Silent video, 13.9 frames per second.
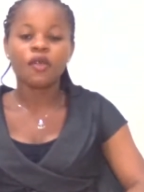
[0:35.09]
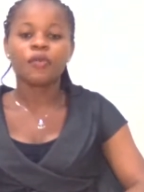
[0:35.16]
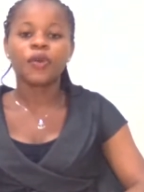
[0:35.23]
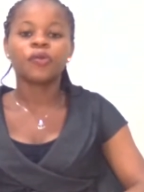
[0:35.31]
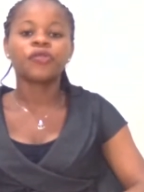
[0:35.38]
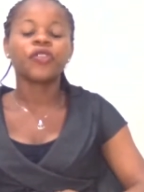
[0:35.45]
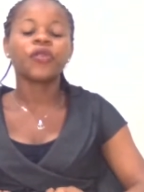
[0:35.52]

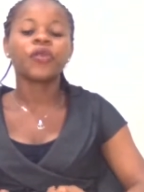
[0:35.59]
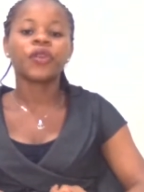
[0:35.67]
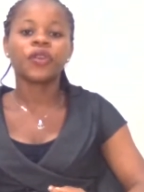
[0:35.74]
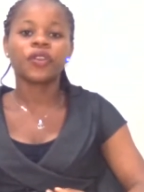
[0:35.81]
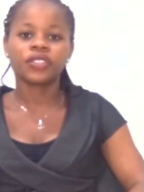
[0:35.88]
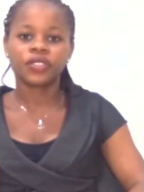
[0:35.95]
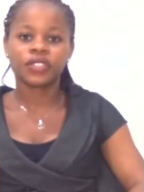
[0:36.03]
But before we
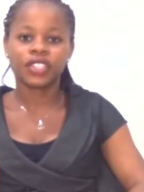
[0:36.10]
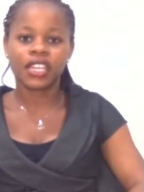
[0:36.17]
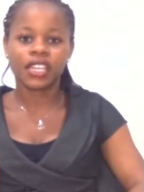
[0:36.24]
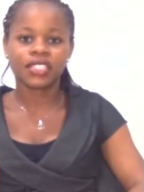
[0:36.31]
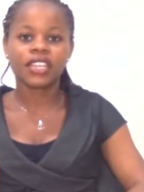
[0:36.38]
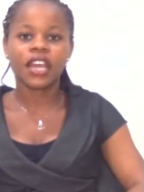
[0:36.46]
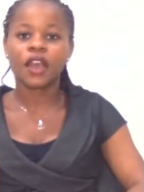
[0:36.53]
go into
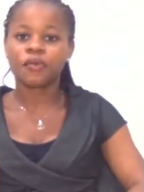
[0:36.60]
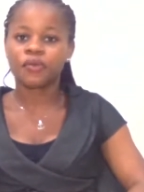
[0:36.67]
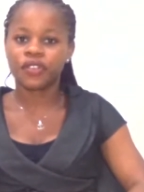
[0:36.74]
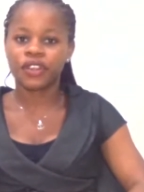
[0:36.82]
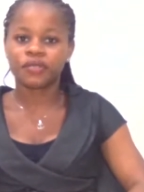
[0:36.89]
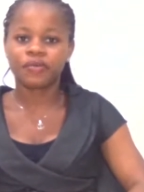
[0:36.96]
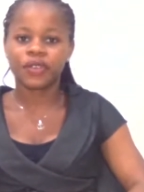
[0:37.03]
that, I'll
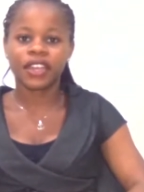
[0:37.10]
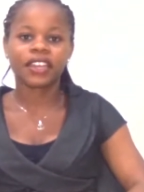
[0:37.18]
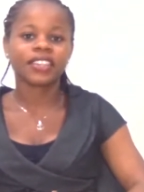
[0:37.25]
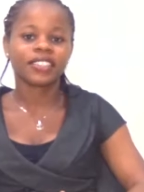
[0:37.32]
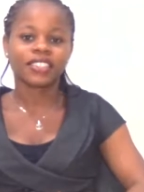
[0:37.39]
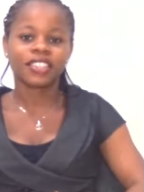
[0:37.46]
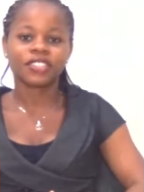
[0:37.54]
be right
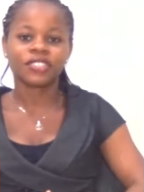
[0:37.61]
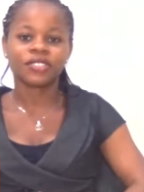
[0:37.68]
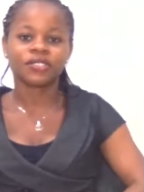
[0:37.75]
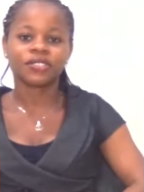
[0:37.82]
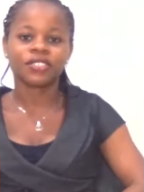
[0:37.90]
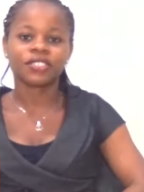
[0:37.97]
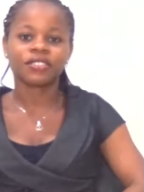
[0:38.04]
back. Stay
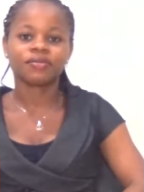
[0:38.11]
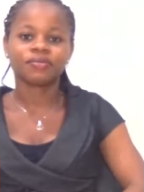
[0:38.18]
tuned.